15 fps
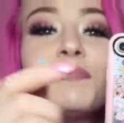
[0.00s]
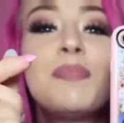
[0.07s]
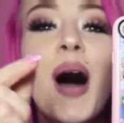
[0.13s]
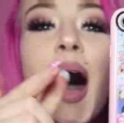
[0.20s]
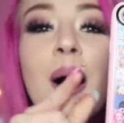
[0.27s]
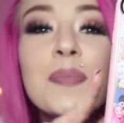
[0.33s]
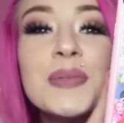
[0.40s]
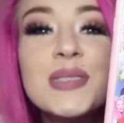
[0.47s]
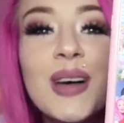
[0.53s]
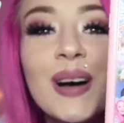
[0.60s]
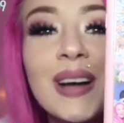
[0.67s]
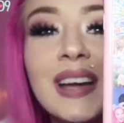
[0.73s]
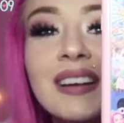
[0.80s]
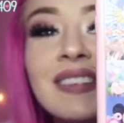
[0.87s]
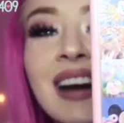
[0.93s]
pop
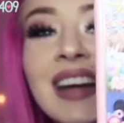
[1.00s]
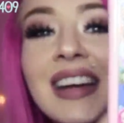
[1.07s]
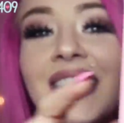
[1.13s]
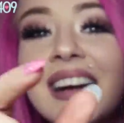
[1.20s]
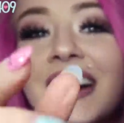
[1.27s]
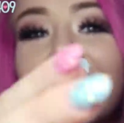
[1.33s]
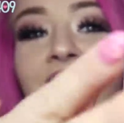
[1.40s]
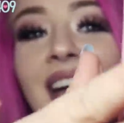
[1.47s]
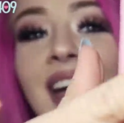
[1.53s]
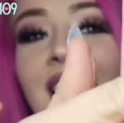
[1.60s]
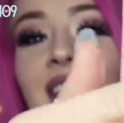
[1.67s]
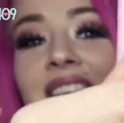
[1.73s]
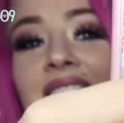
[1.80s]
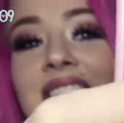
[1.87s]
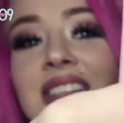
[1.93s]
socket right here.
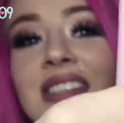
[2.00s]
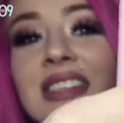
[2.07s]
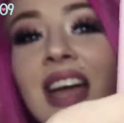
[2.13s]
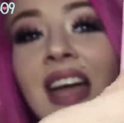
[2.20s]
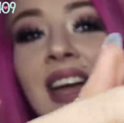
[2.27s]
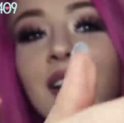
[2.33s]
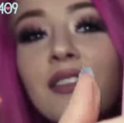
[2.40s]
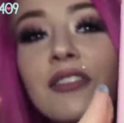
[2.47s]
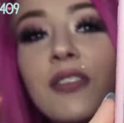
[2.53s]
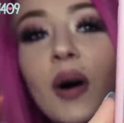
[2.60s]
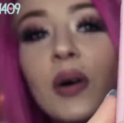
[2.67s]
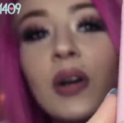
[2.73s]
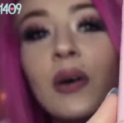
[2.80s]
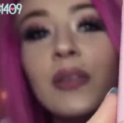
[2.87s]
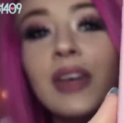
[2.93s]
This is a
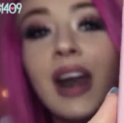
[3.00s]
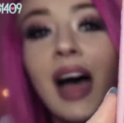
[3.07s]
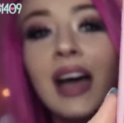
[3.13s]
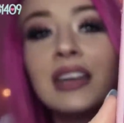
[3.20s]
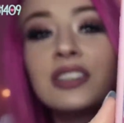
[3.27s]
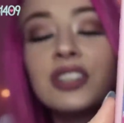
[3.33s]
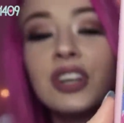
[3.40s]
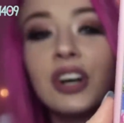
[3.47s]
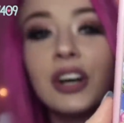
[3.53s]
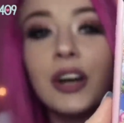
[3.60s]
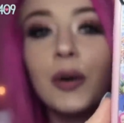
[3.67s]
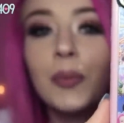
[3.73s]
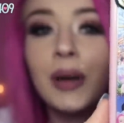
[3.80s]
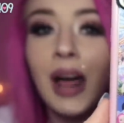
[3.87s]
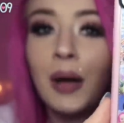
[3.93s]
photo that I
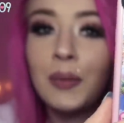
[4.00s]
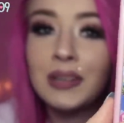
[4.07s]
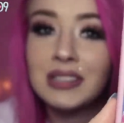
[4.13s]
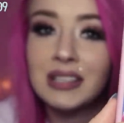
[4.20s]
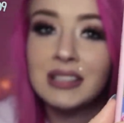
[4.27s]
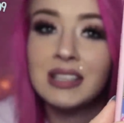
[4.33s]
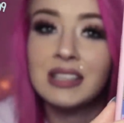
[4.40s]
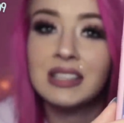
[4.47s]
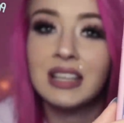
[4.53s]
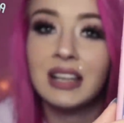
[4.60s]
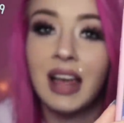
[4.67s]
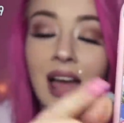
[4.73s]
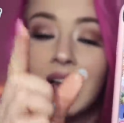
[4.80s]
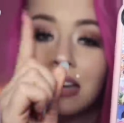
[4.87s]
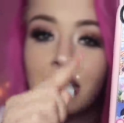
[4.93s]
took when I went to
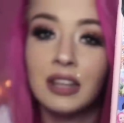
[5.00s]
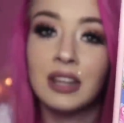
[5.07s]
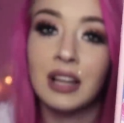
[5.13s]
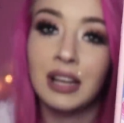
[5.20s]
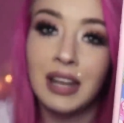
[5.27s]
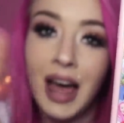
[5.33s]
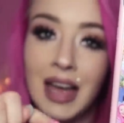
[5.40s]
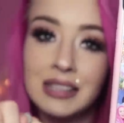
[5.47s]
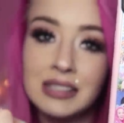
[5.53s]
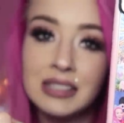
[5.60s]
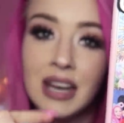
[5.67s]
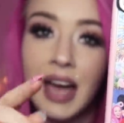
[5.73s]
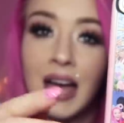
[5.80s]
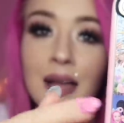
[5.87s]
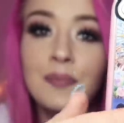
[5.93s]
Disneyland the last
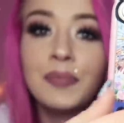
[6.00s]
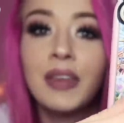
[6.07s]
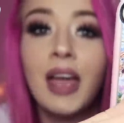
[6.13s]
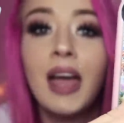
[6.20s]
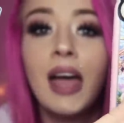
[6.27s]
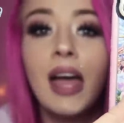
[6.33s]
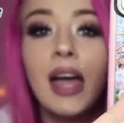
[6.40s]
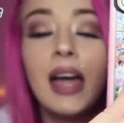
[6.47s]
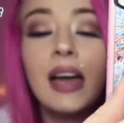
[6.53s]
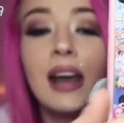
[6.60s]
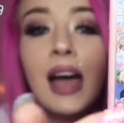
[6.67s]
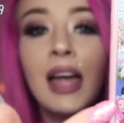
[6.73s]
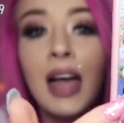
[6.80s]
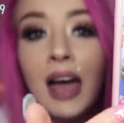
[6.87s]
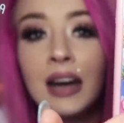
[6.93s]
time, and
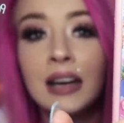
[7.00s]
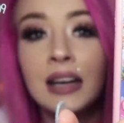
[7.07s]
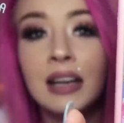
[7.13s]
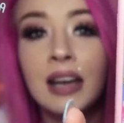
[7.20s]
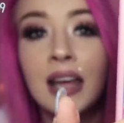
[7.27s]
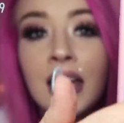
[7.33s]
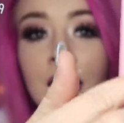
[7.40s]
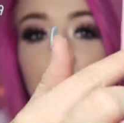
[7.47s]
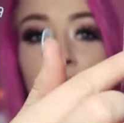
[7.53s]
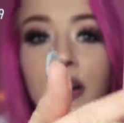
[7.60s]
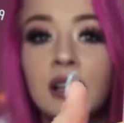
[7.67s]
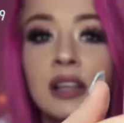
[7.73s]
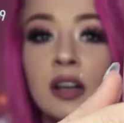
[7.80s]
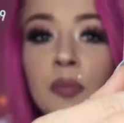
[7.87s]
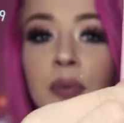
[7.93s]
I edited it, put
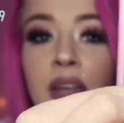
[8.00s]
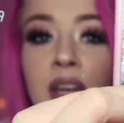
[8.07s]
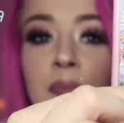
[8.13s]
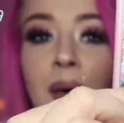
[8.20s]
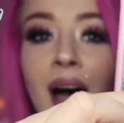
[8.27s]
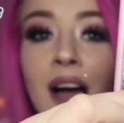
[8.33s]
a little pink